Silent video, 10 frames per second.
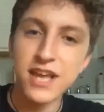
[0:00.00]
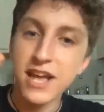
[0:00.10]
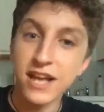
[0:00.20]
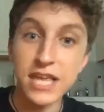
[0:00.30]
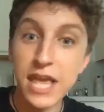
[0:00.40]

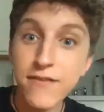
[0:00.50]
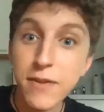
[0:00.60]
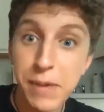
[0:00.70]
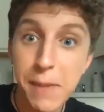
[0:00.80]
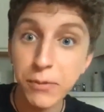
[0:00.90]
because
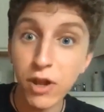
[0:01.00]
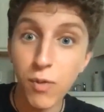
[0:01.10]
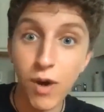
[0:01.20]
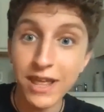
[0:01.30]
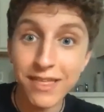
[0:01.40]
even people are
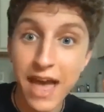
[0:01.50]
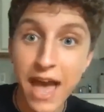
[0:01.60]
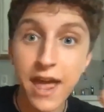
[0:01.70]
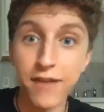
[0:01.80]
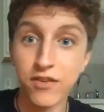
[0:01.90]
wanting
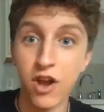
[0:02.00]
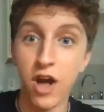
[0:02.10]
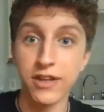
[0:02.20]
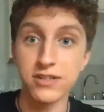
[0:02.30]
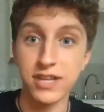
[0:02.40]
that out of
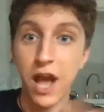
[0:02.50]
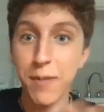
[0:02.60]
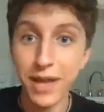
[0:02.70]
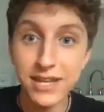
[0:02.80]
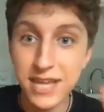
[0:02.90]
college. Like, how am
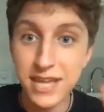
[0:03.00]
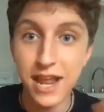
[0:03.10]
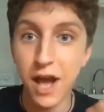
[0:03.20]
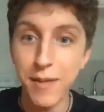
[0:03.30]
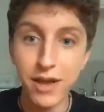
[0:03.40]
I going to date?
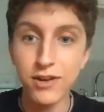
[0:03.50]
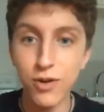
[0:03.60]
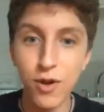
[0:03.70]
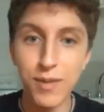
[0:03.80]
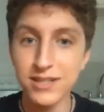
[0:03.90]
How am I going to do
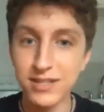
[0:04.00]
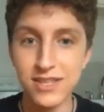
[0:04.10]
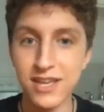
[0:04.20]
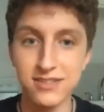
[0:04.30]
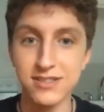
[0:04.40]
romantic
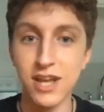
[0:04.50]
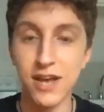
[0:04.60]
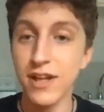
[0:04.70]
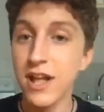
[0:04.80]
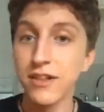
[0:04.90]
things and
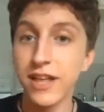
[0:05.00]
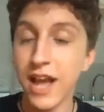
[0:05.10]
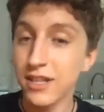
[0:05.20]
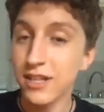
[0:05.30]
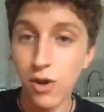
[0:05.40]
stuff? Like,
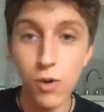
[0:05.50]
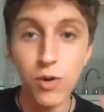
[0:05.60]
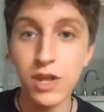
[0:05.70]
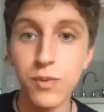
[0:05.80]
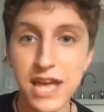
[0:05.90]
I
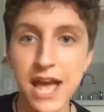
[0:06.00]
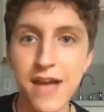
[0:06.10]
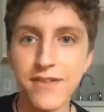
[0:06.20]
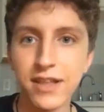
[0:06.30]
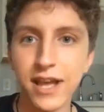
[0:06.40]
totally was
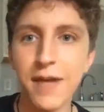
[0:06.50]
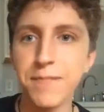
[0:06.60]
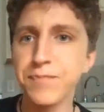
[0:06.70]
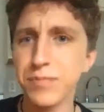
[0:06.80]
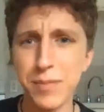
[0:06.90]
having
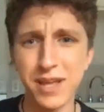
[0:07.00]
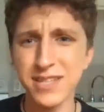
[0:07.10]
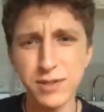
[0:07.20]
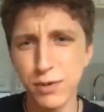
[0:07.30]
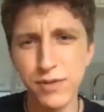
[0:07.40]
because
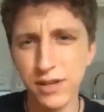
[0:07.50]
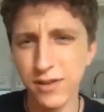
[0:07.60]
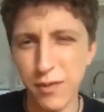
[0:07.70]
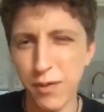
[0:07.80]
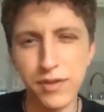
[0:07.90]

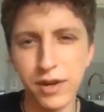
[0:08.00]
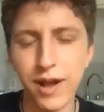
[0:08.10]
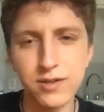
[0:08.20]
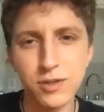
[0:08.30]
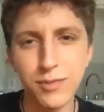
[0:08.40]
they were moving
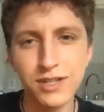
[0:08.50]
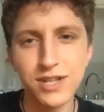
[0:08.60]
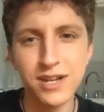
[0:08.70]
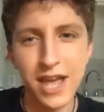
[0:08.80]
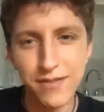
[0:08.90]
around so much. I
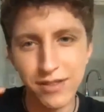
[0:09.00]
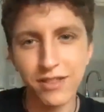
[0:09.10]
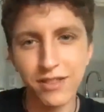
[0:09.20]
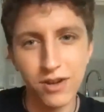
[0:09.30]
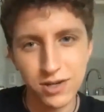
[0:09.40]
didn't have any
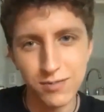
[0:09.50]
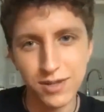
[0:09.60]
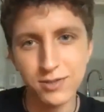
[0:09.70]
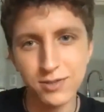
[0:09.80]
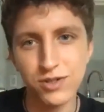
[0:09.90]
like long-term
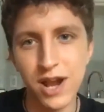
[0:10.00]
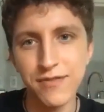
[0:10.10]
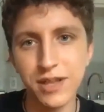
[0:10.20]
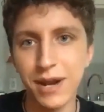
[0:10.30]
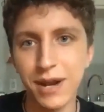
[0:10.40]
things while
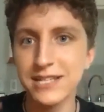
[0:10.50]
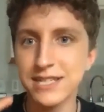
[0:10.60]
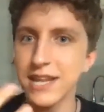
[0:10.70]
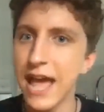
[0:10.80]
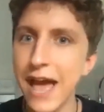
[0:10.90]
traveling, but I
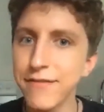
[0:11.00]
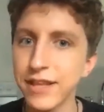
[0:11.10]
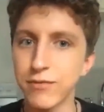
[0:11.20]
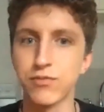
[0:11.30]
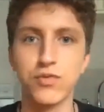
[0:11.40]
did have
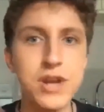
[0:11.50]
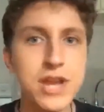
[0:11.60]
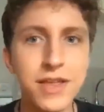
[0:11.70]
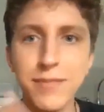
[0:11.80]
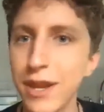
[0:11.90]
like
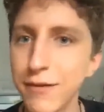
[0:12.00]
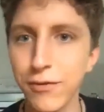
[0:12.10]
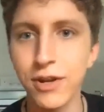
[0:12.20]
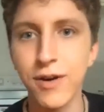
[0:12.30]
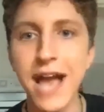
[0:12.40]
really
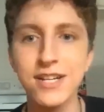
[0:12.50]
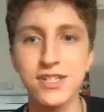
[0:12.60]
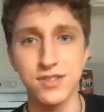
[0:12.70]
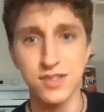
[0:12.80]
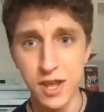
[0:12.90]
meaningful interactions